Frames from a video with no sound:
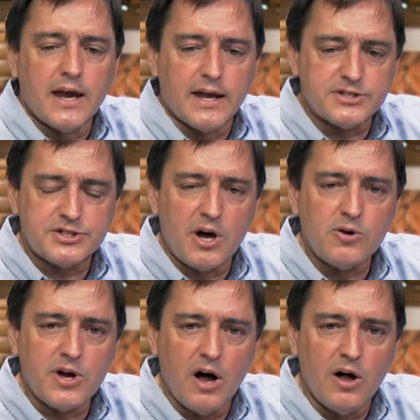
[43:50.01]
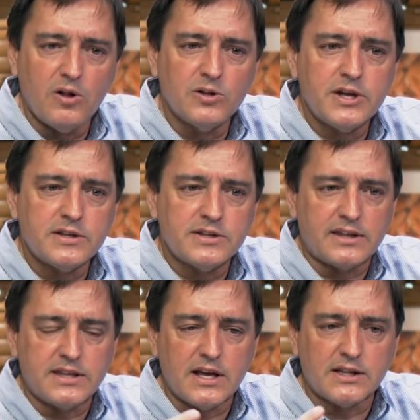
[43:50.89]
It's so cold
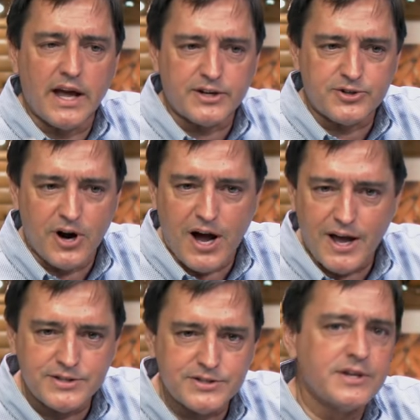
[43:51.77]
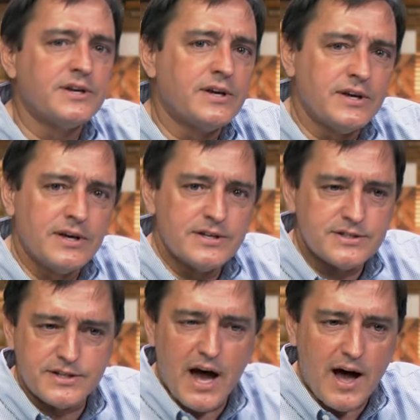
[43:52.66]
that the electrons
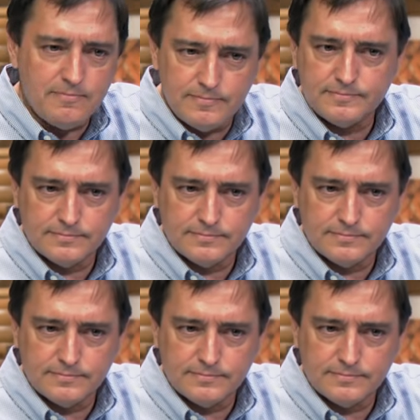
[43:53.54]
stop